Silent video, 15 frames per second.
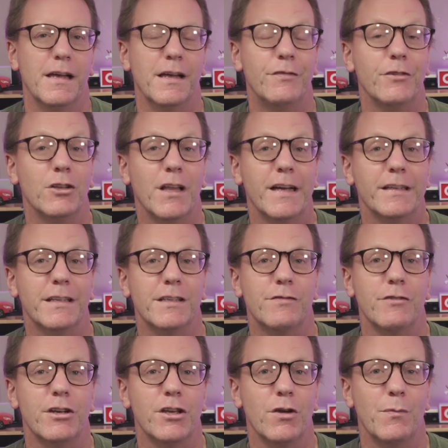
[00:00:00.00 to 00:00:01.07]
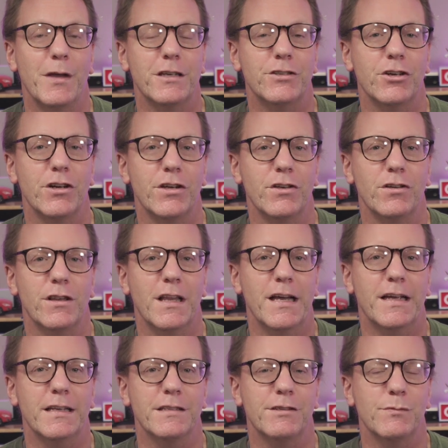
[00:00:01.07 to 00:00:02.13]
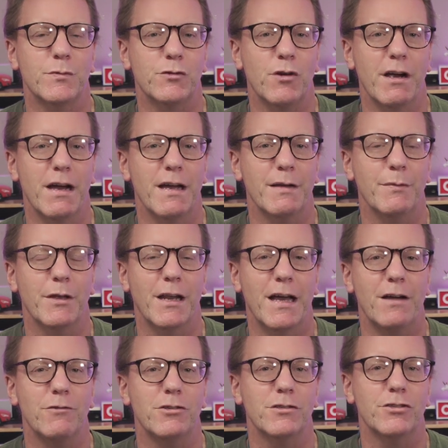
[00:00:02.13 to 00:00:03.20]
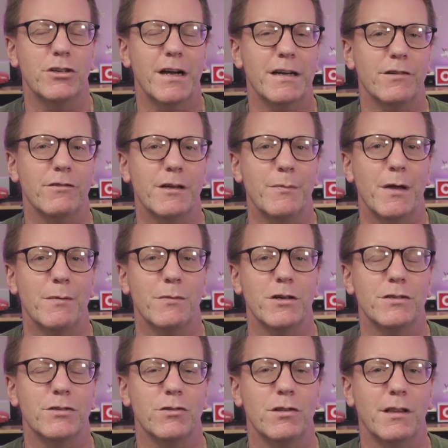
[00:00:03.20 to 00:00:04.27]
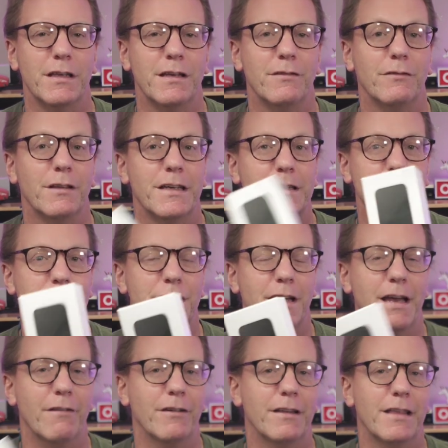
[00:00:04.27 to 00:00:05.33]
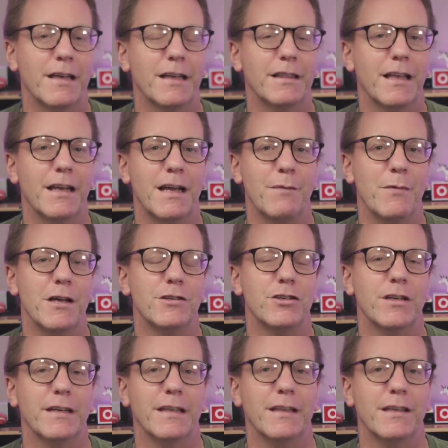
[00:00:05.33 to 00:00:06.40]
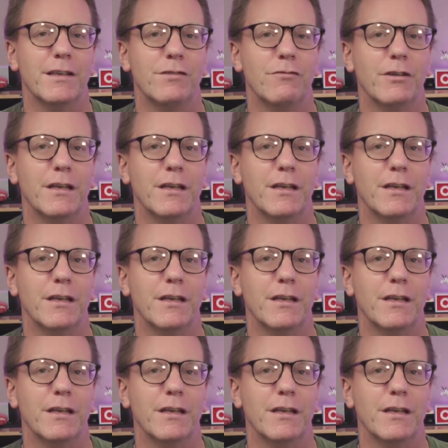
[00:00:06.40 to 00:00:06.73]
If you like this video, make sure you like and subscribe and I will try to remember to leave links to everything that I mentioned in this